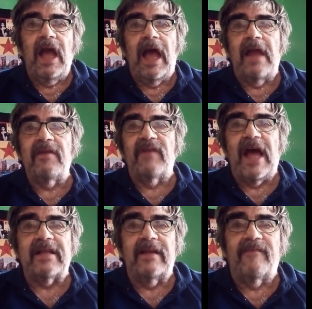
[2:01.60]
and
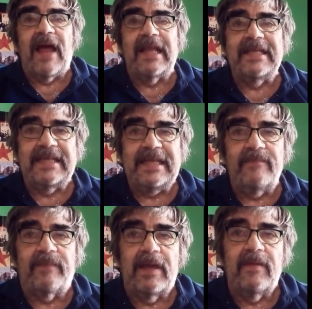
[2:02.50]

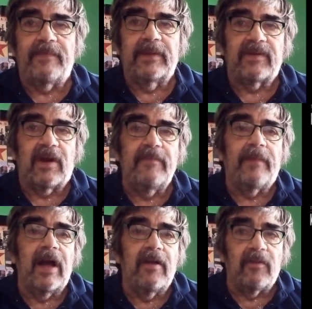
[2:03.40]
Valentine,
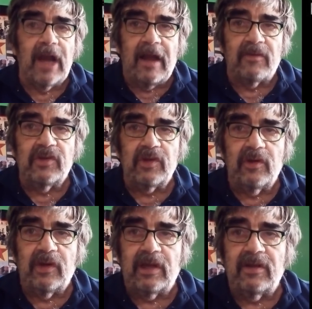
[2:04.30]
portrayed by Raul
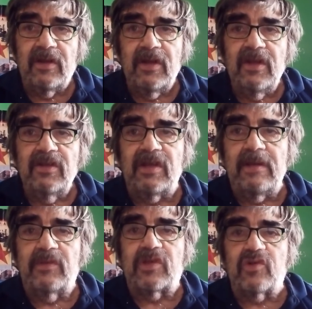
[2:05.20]
Julia,
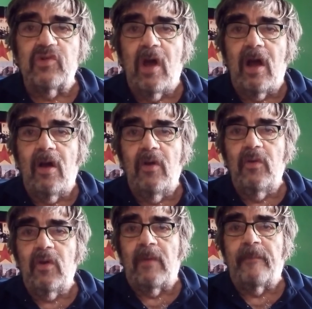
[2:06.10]
seemed
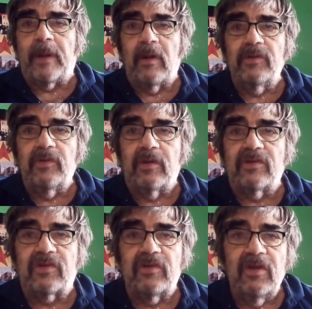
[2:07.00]
slow and
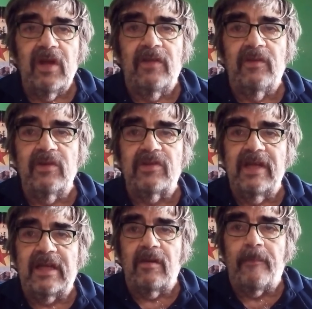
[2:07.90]
ponderous, and there was
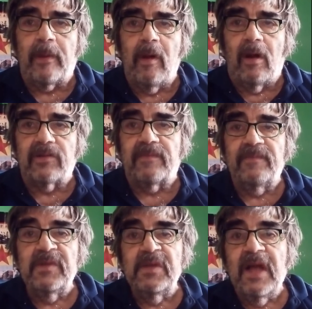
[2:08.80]
little plot.
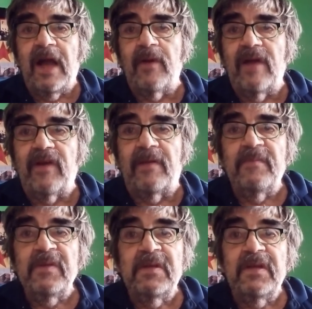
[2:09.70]
However,
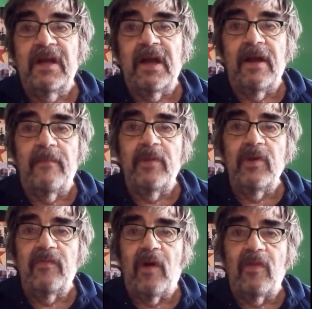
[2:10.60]

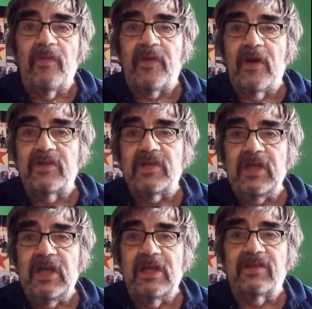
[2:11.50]
move on 30
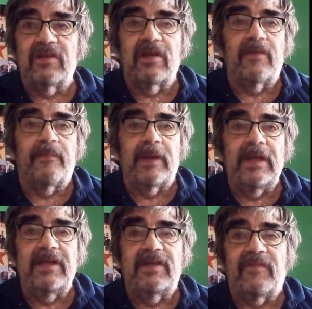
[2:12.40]
years and a
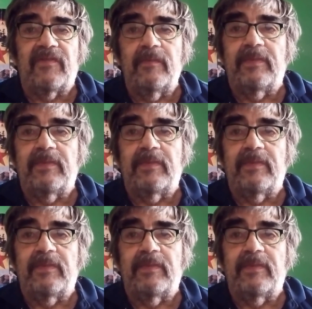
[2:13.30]
completely different